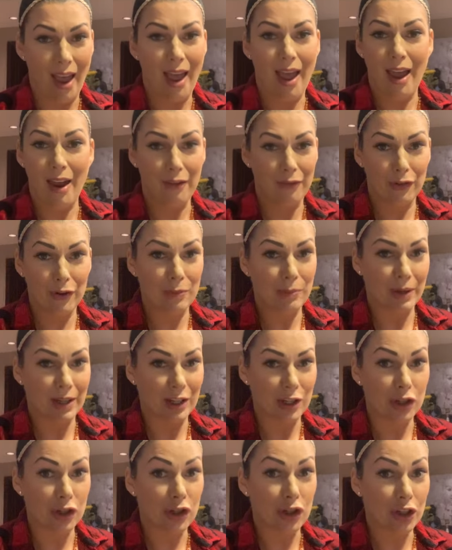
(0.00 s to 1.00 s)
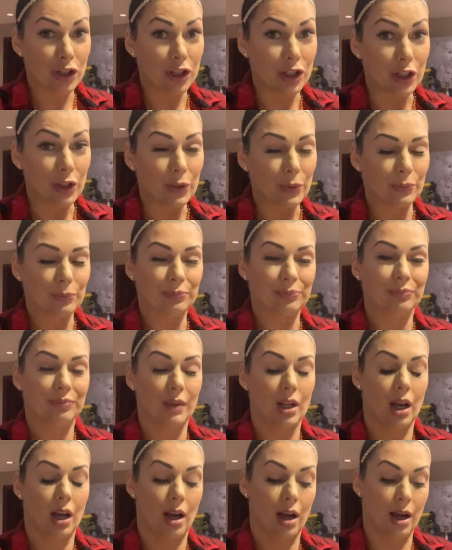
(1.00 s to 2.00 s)
everybody should do.
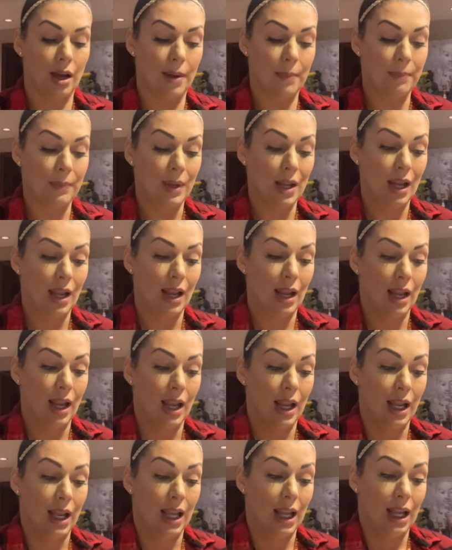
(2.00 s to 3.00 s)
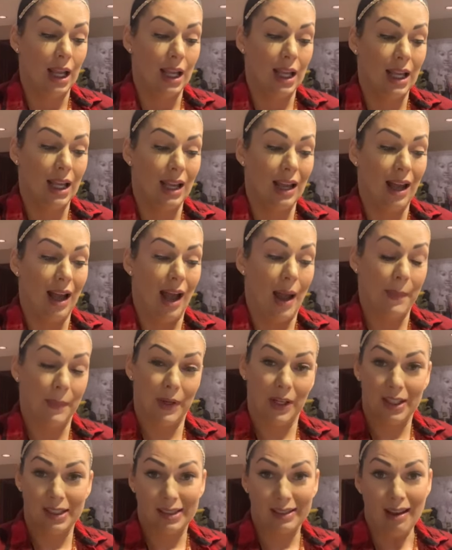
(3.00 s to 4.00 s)
I'm
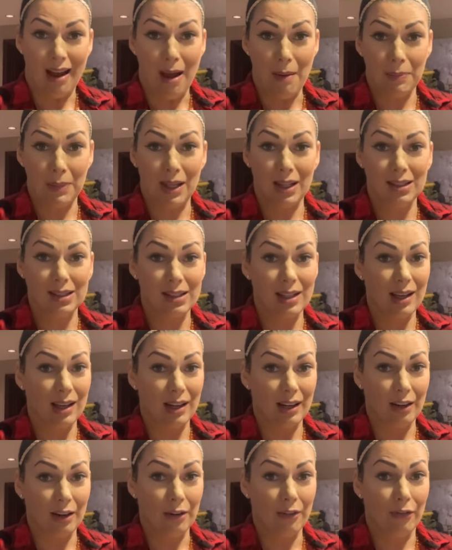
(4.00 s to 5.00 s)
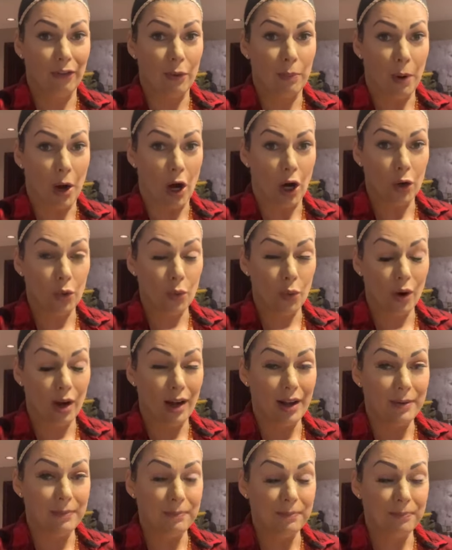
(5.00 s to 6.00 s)
gonna stop this here for part
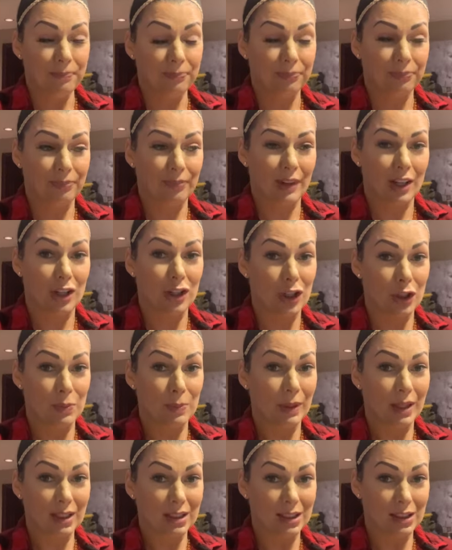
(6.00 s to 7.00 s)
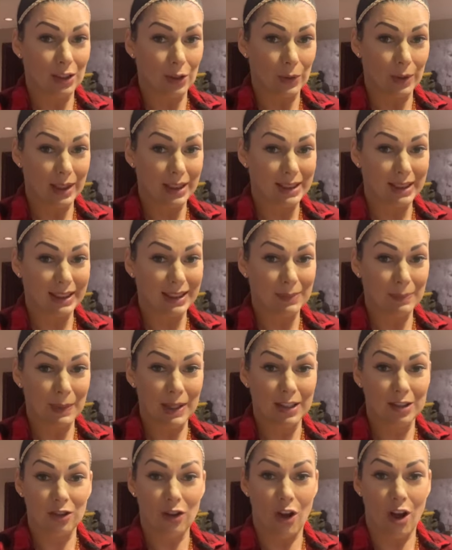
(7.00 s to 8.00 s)
one, just because it's already 6
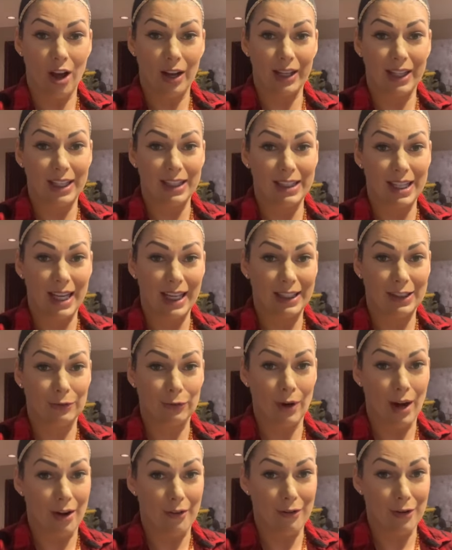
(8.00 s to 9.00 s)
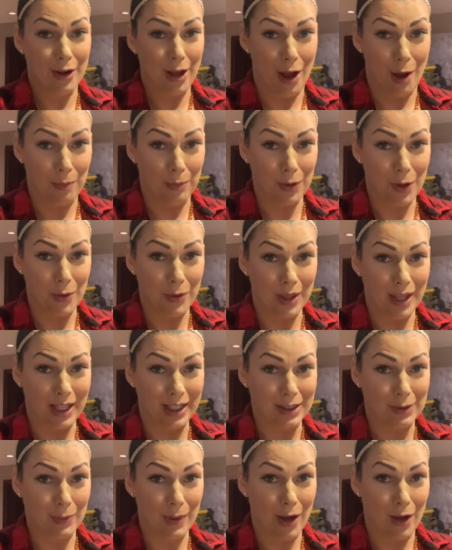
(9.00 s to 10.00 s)
minutes long and it takes forever to upload things.
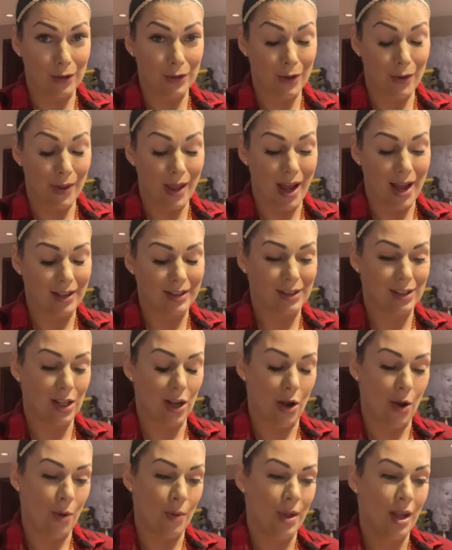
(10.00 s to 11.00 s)
We all know that. So